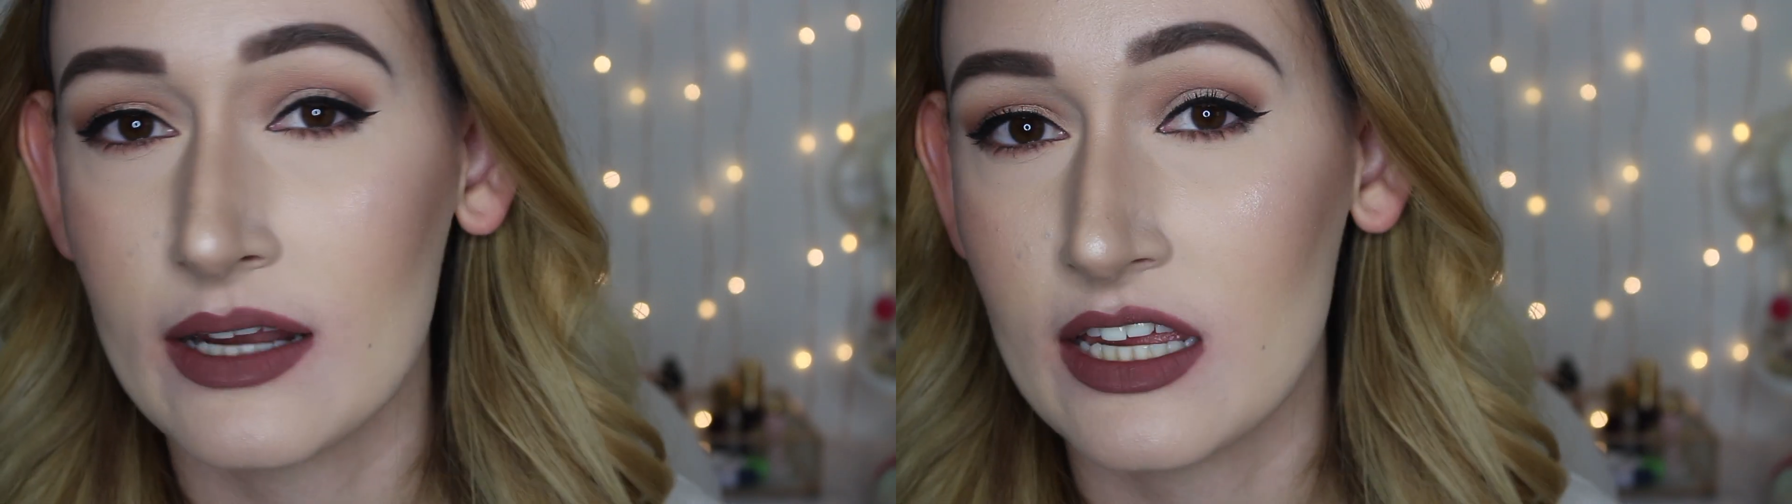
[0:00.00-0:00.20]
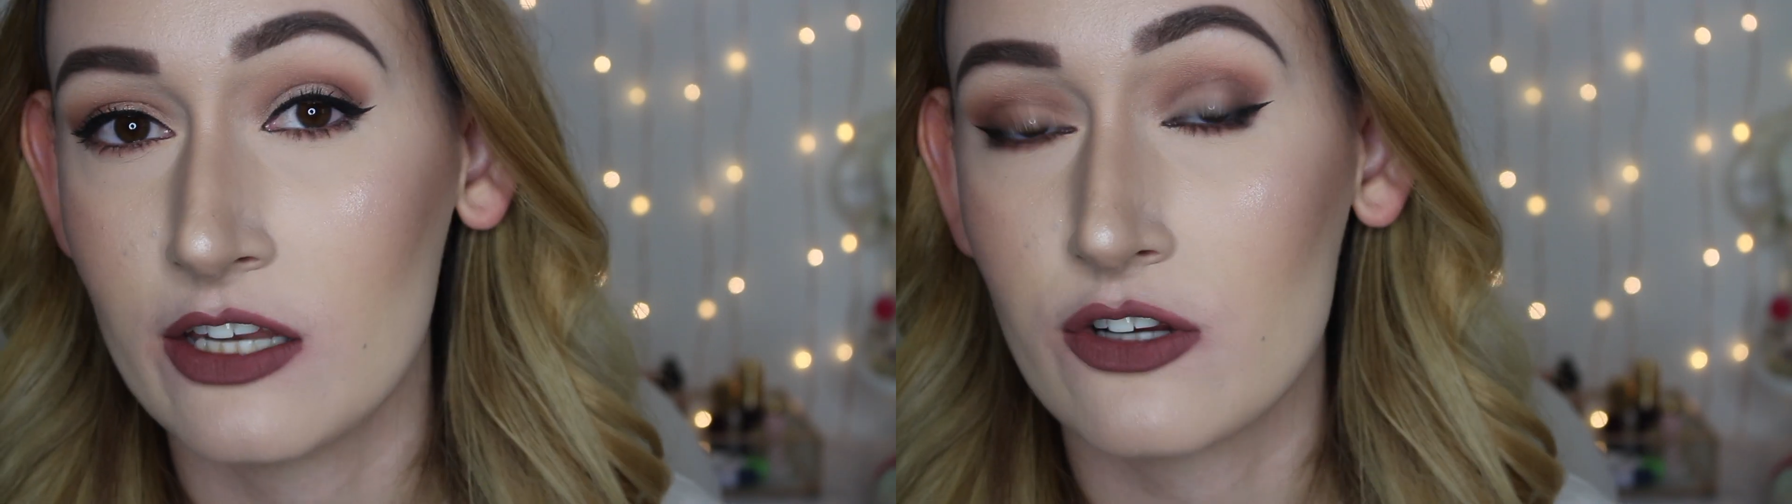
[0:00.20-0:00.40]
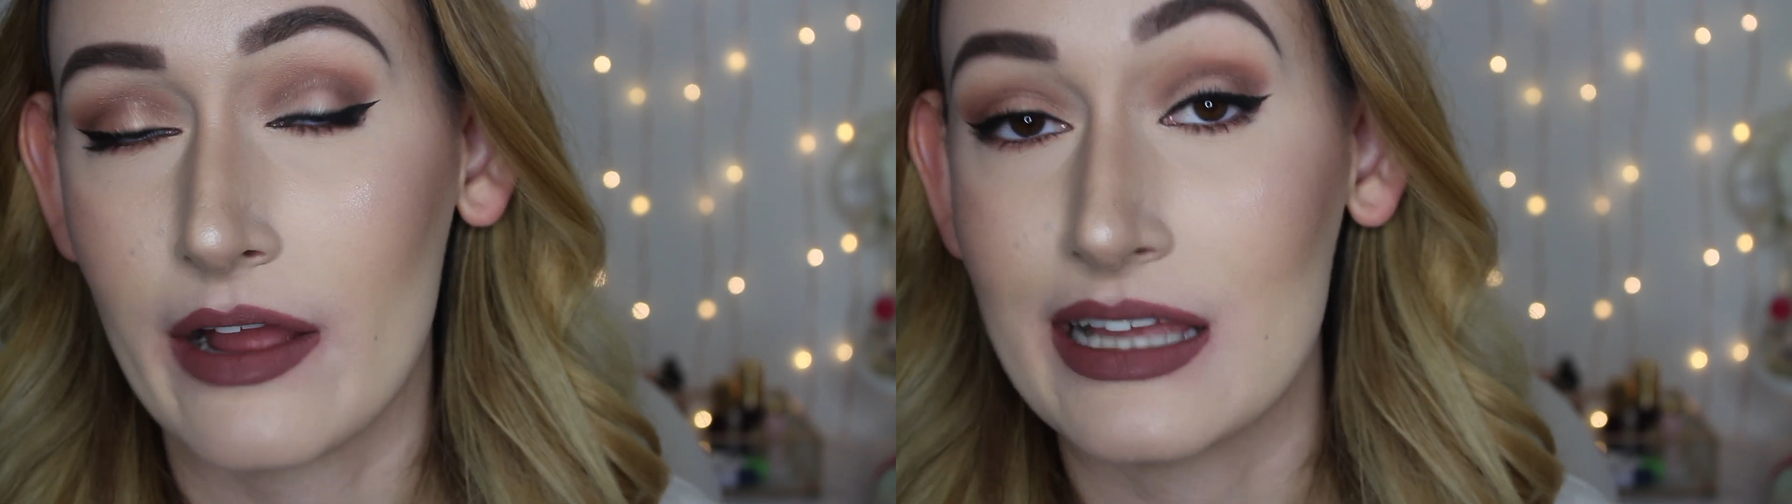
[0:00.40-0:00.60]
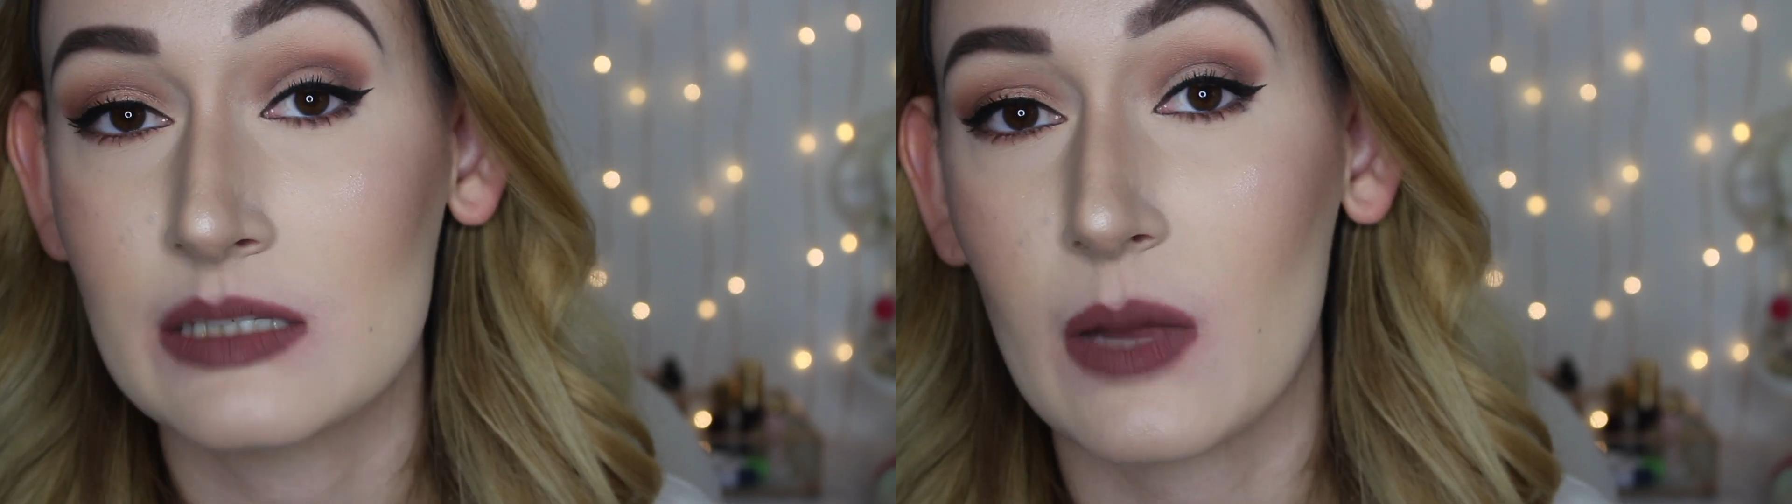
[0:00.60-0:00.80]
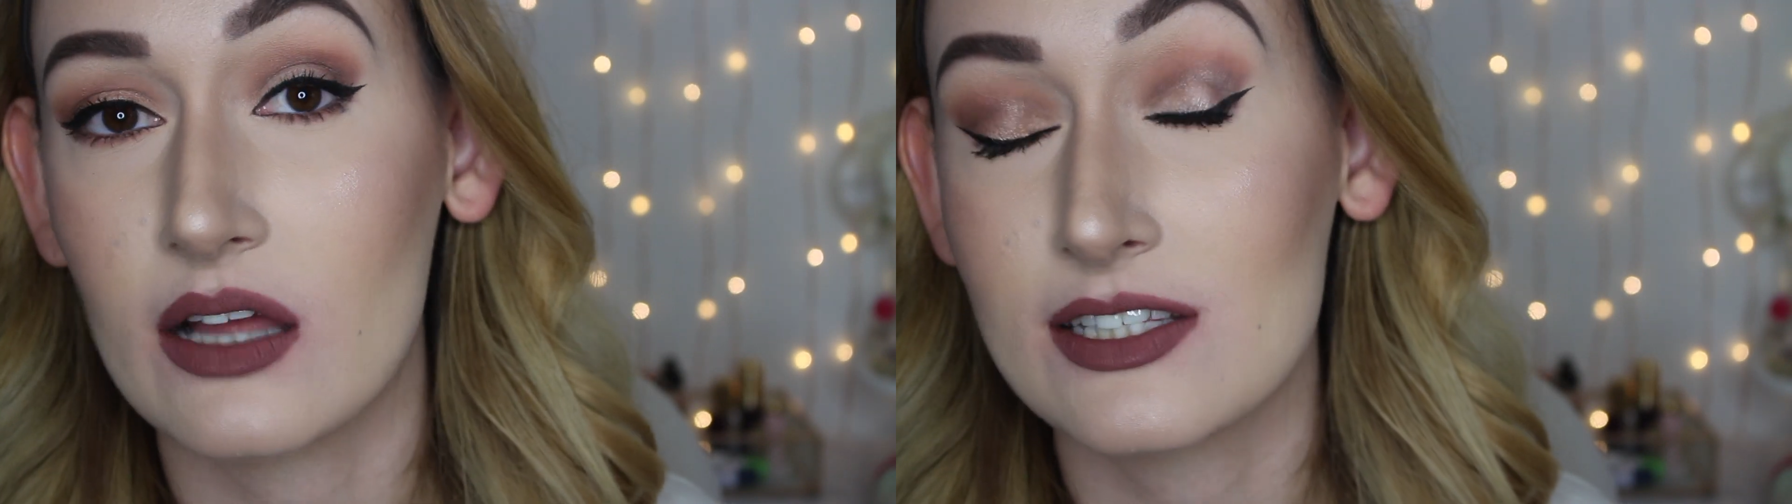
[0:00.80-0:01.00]
any dry
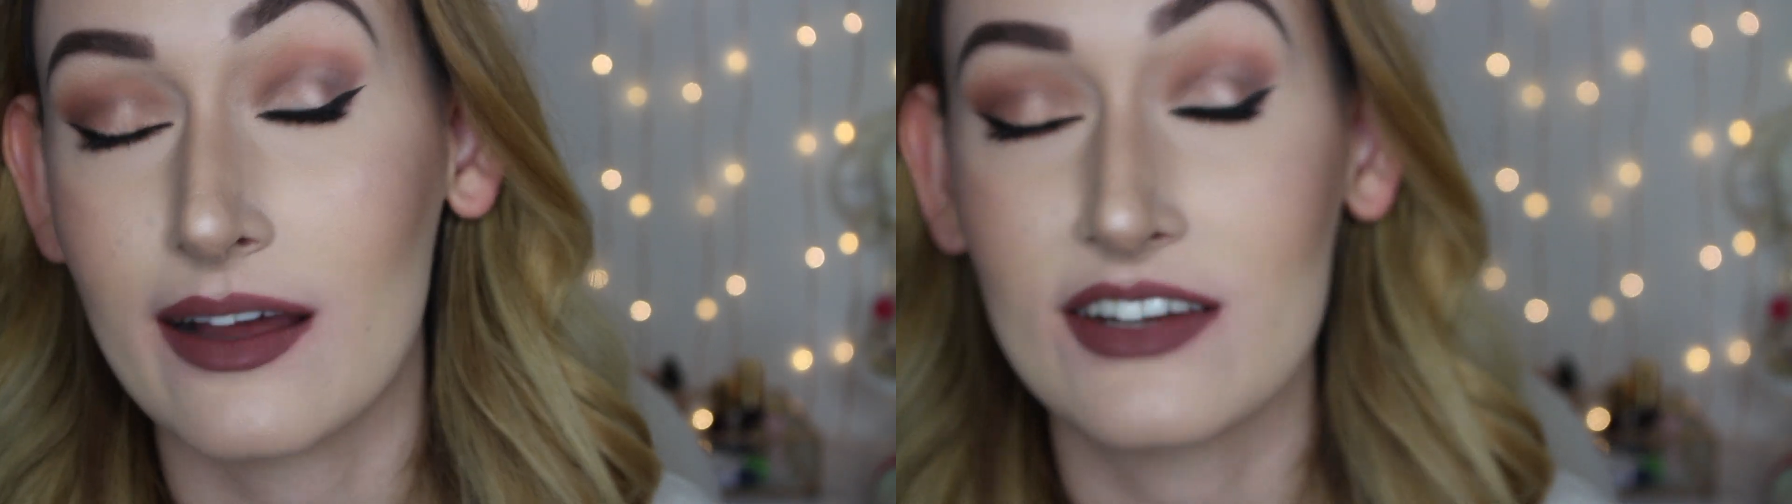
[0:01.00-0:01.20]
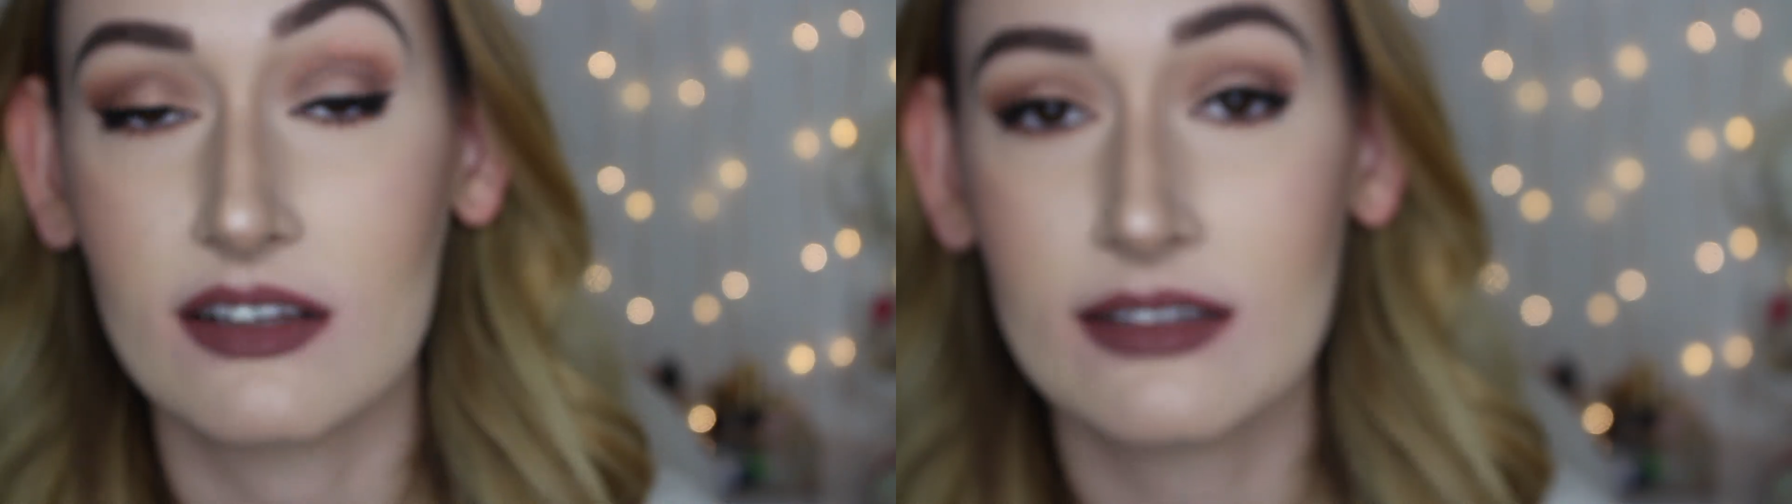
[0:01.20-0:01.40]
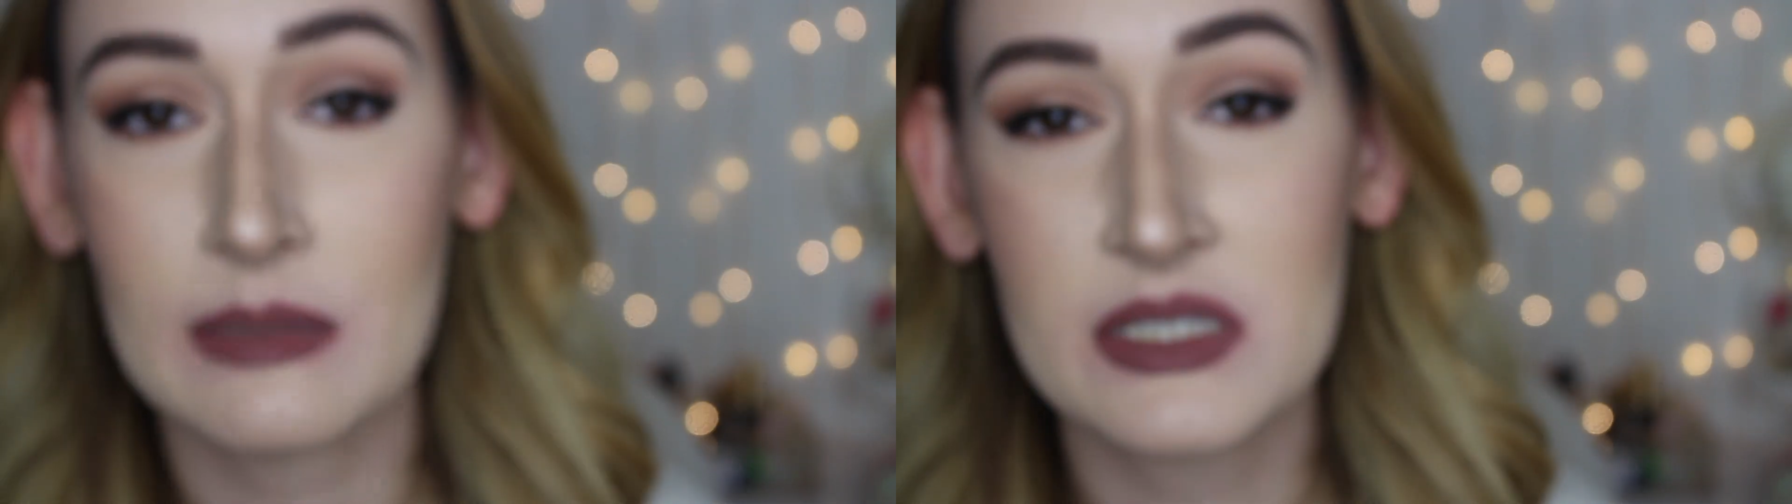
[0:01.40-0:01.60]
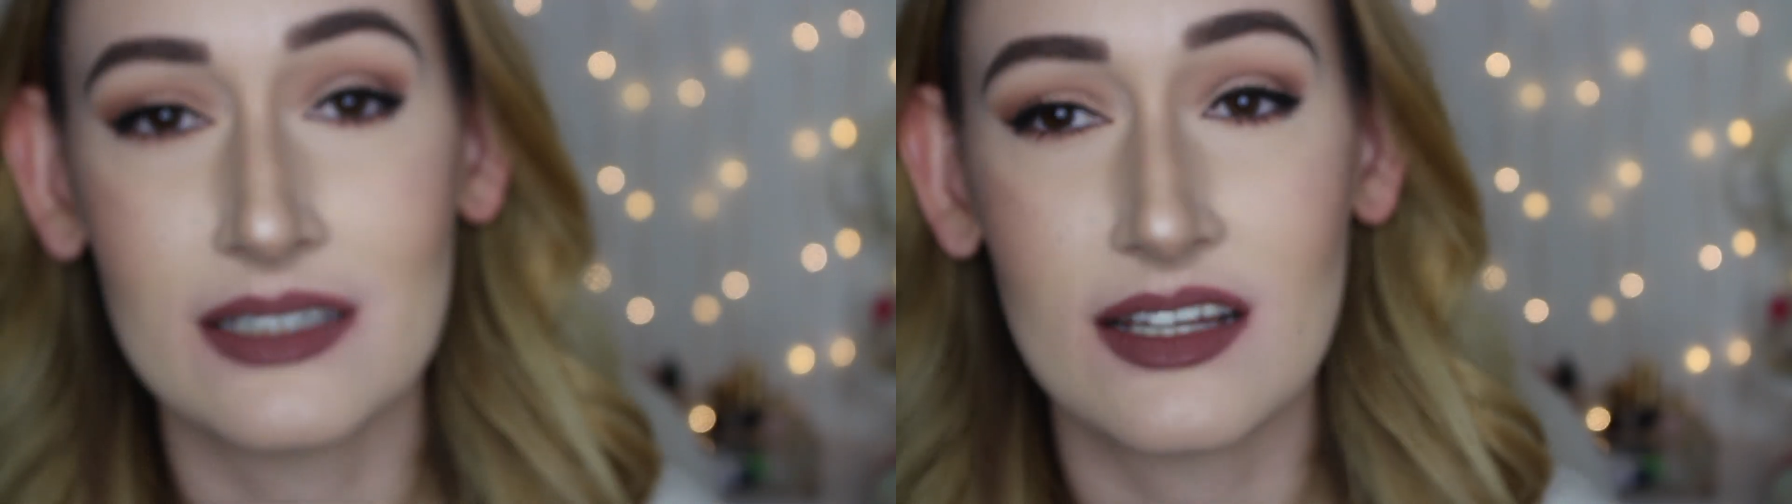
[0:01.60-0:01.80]
spots on your lips.